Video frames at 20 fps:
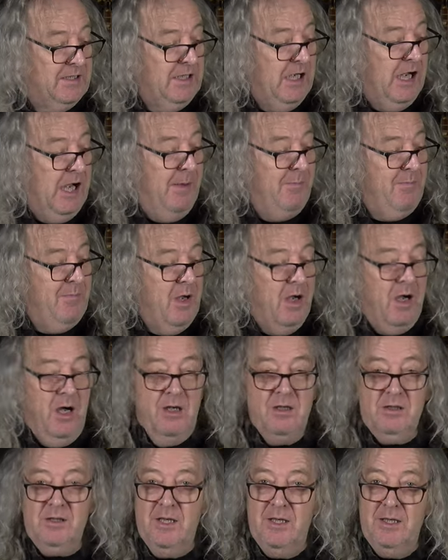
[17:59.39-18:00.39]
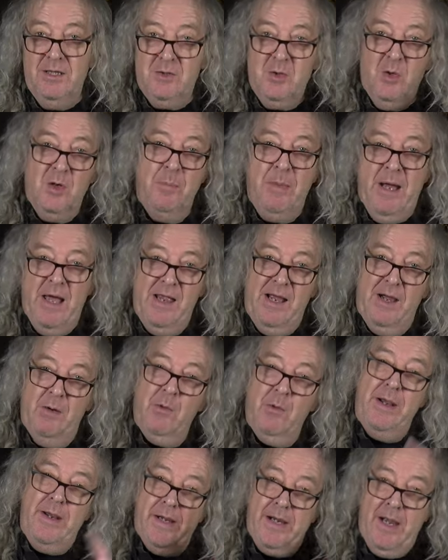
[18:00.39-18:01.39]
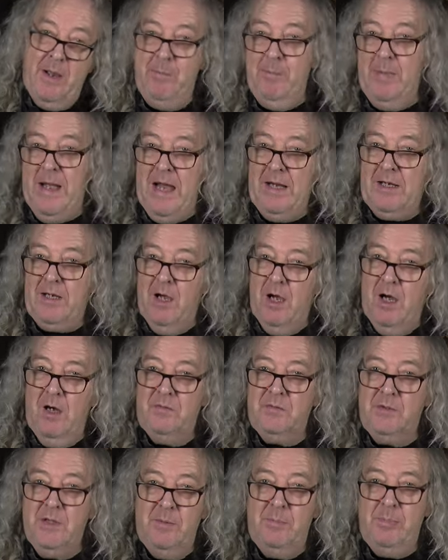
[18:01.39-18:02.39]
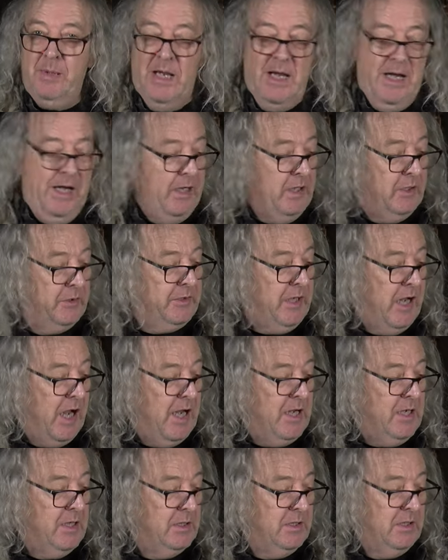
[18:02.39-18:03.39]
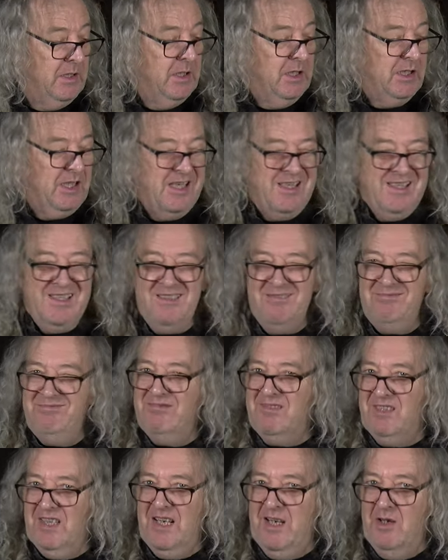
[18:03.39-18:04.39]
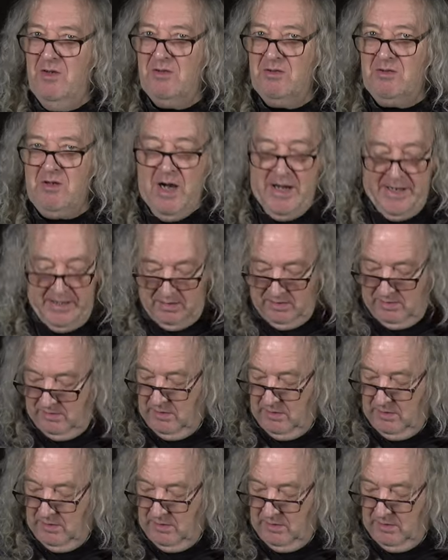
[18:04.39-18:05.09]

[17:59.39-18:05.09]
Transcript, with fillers: Um, I'm going to talk about that I come back after the playing, okay? Because they're not great.